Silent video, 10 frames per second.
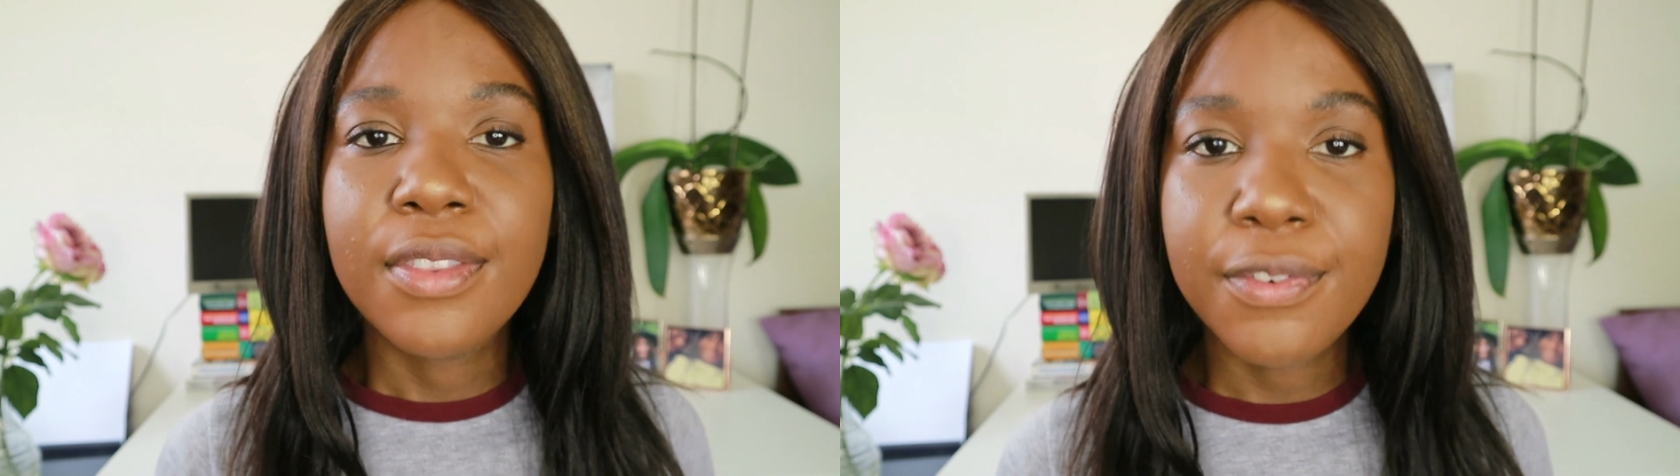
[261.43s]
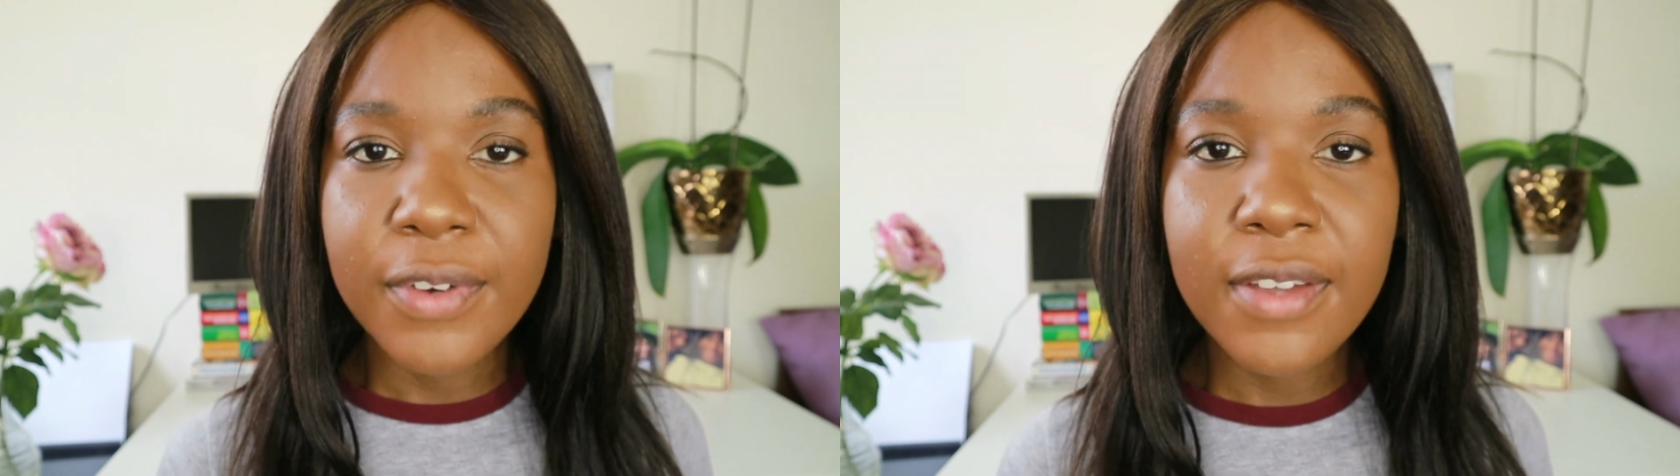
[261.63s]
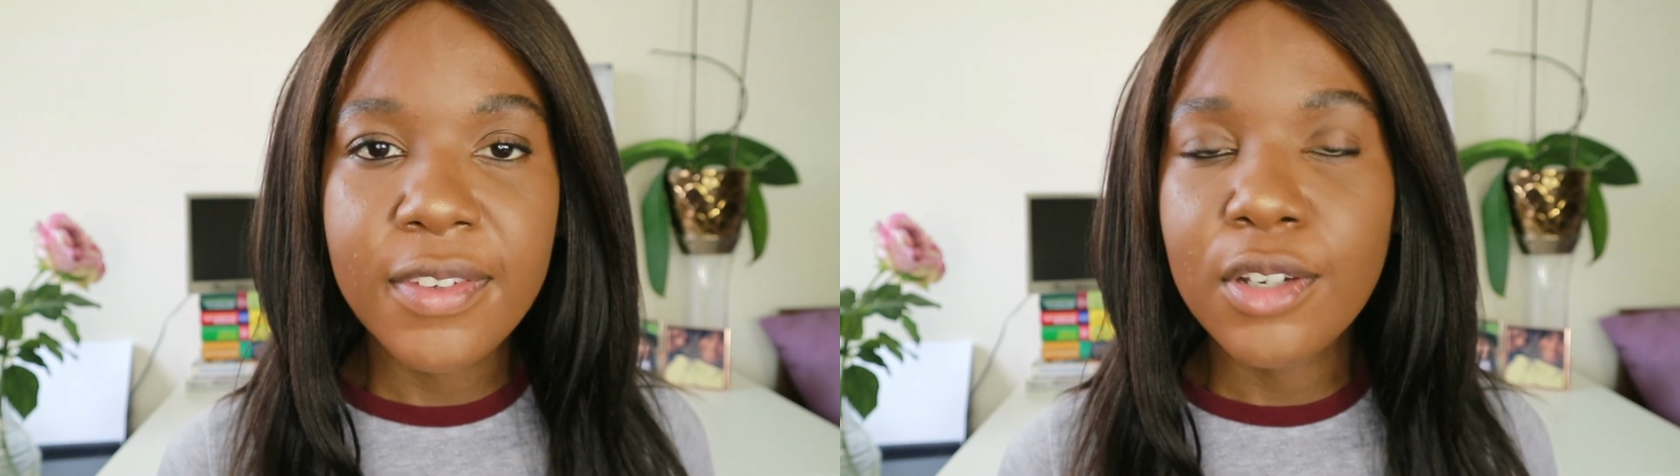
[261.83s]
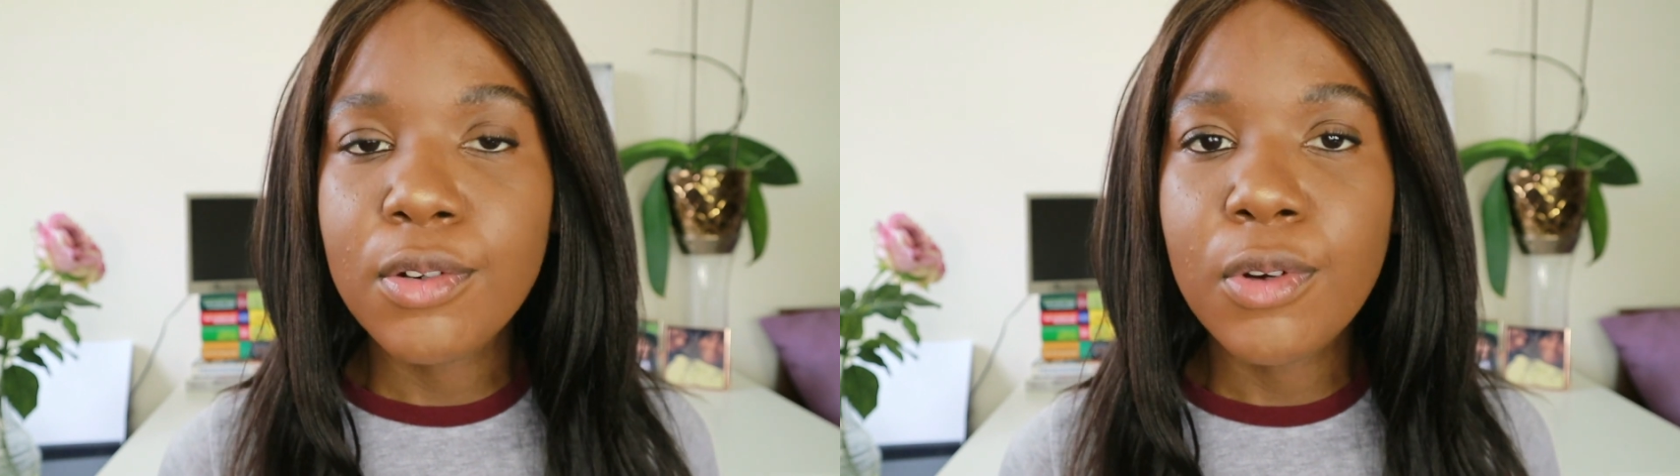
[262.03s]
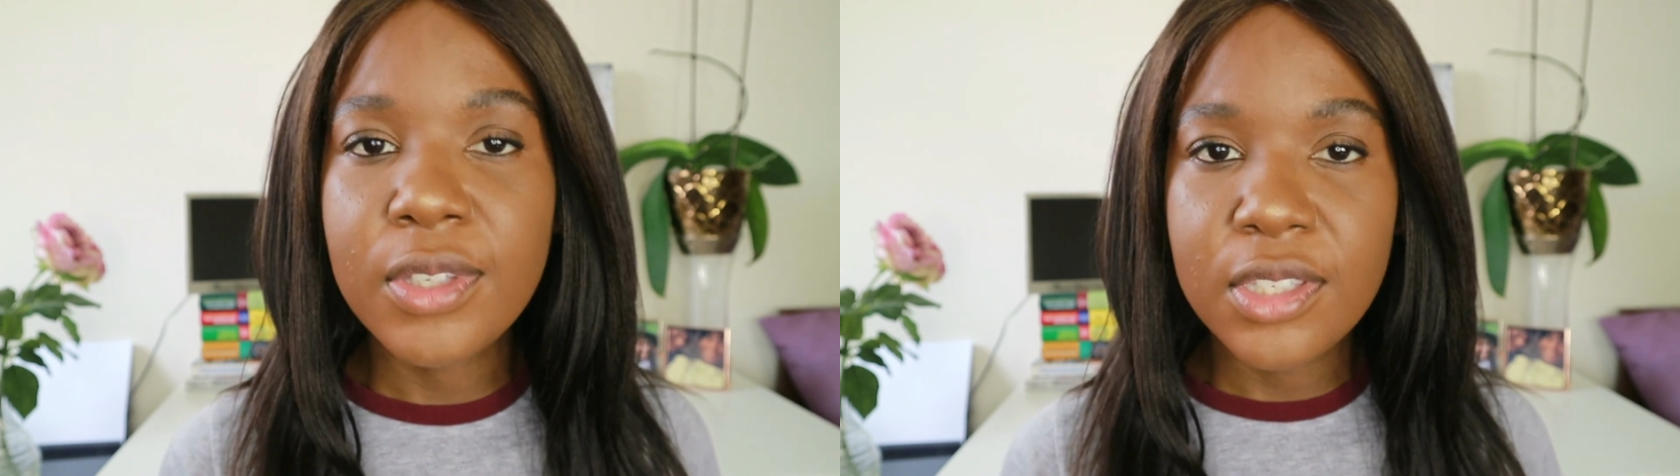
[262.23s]
the 5-year
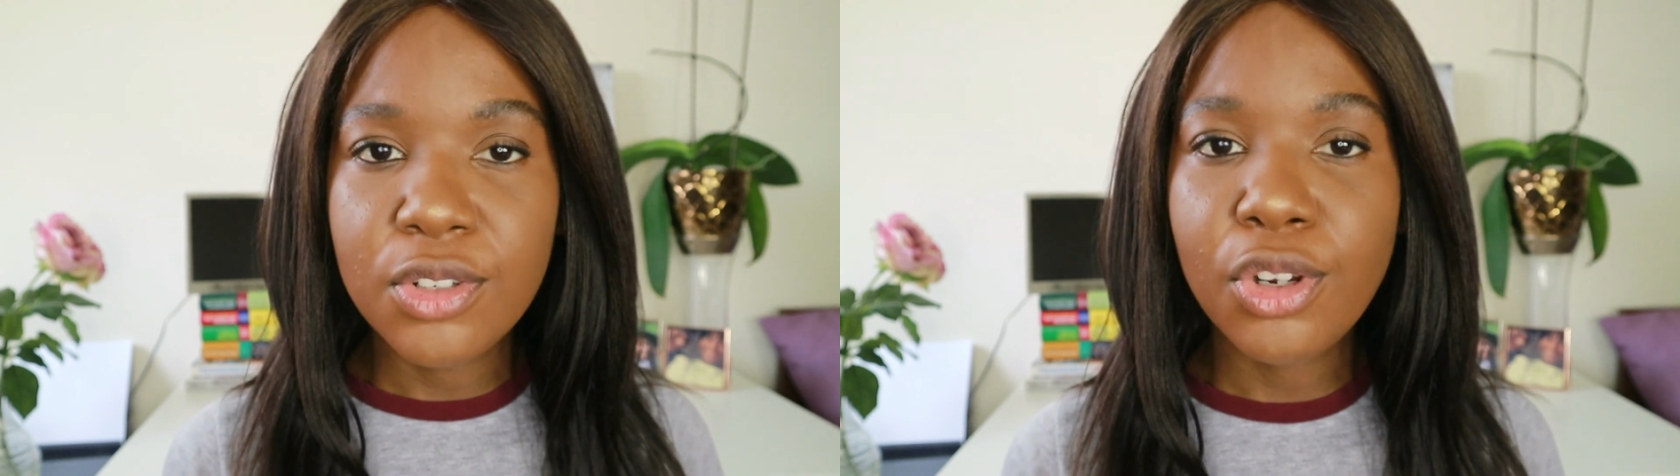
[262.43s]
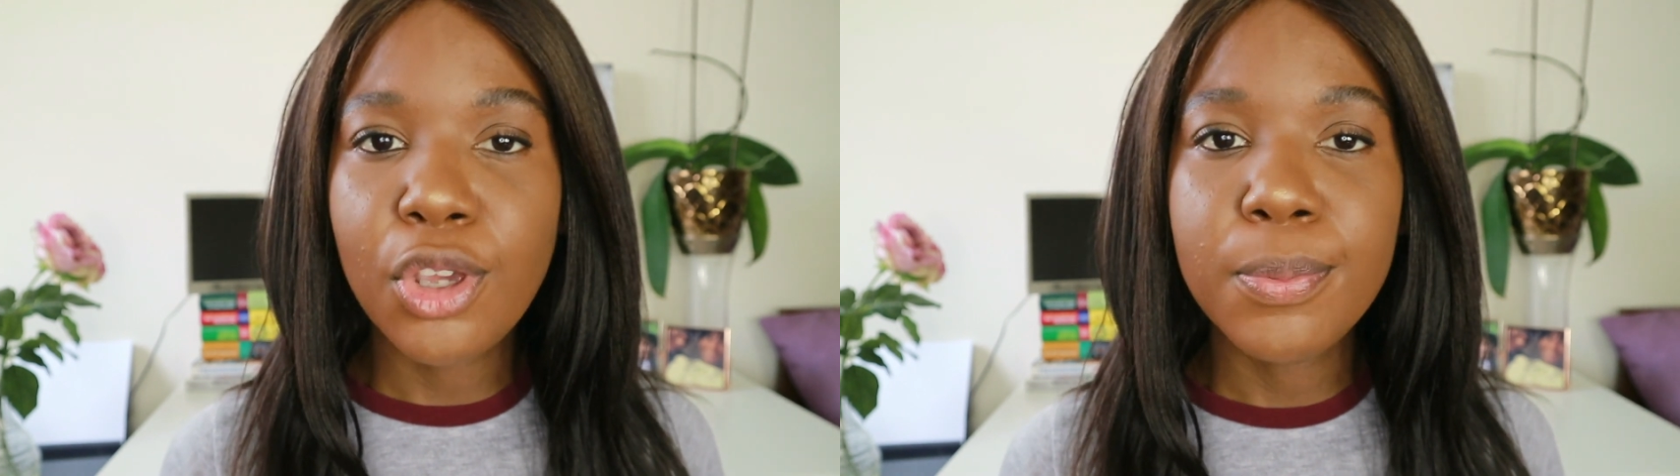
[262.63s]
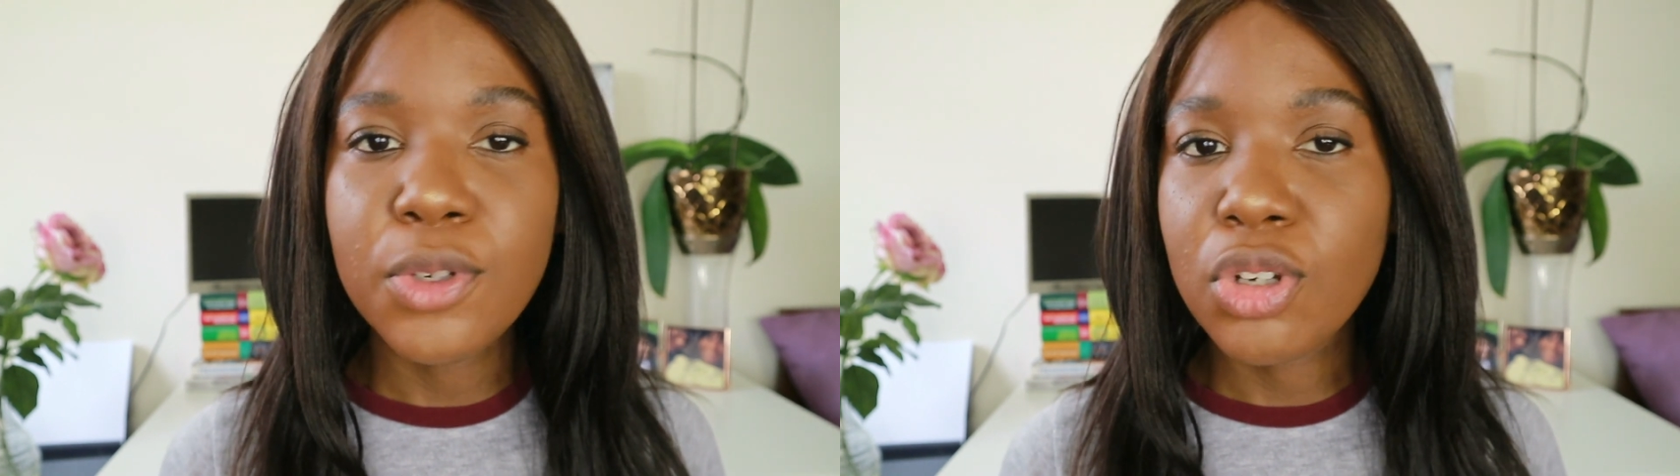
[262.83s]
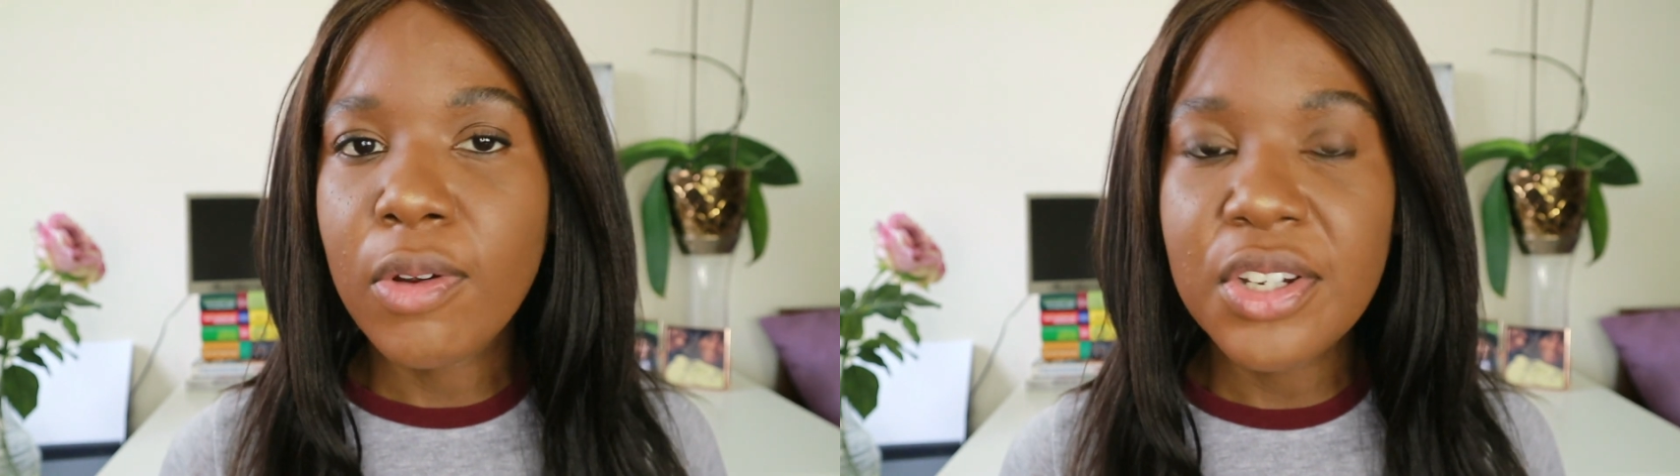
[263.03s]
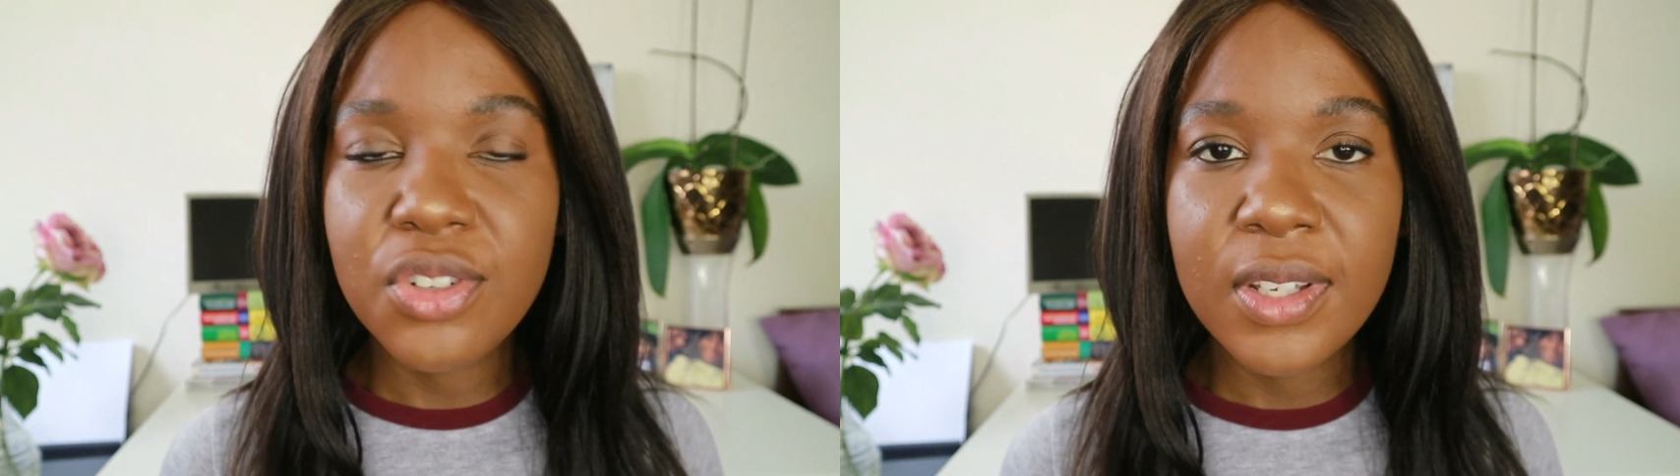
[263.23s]
course is not open to
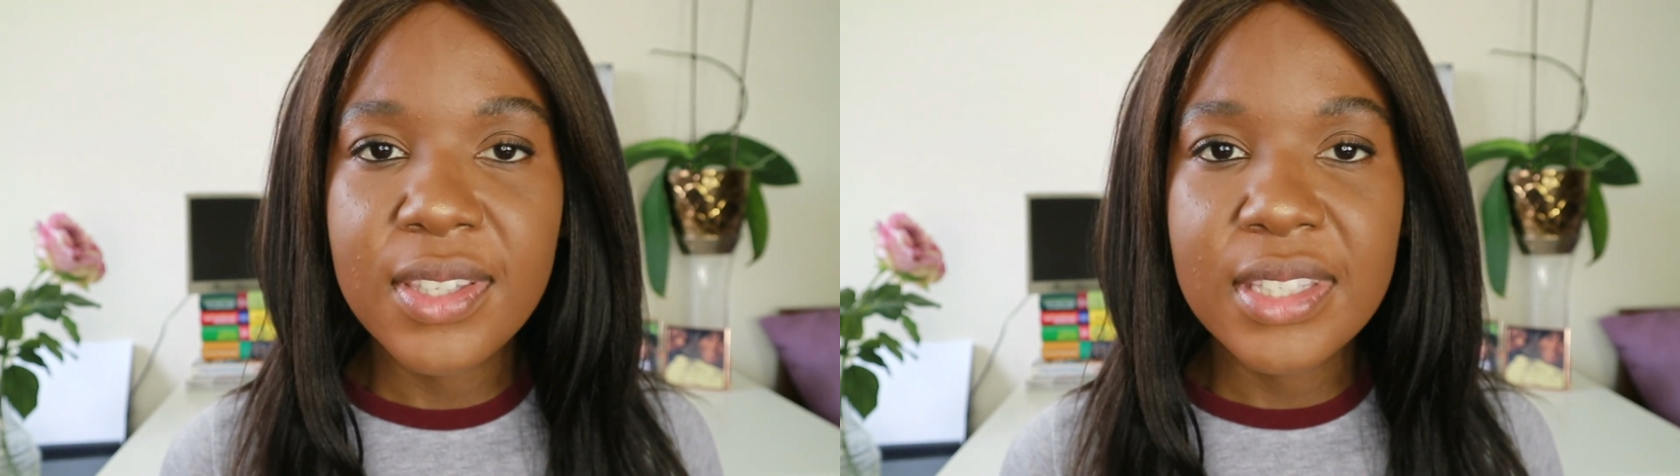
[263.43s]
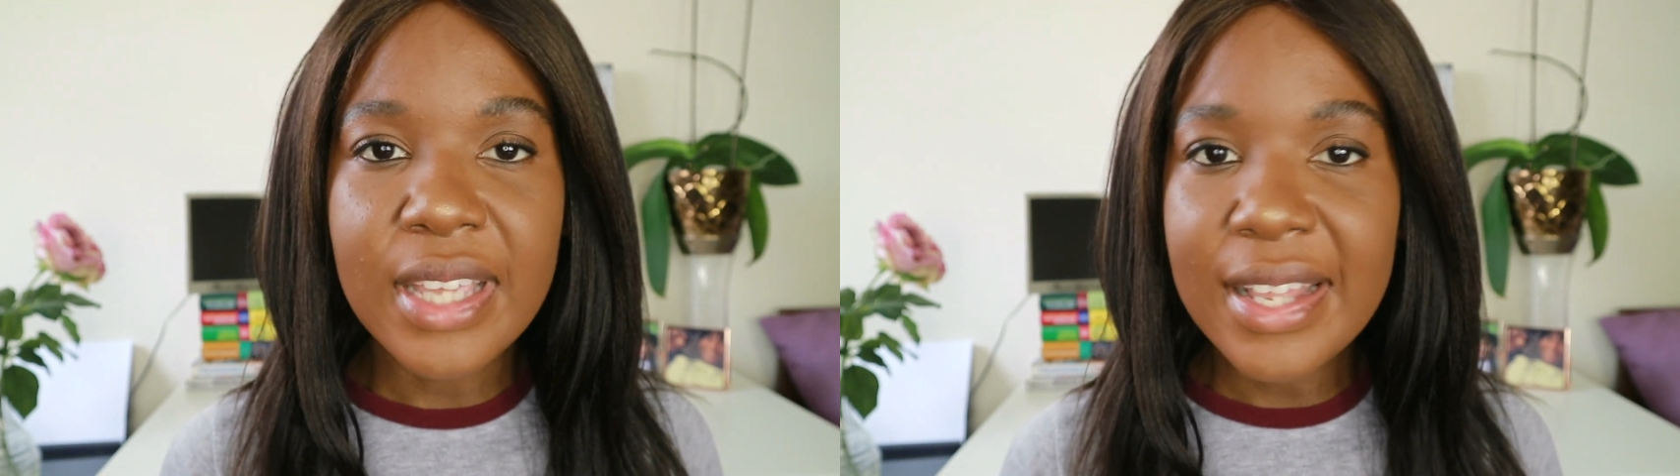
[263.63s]
graduates,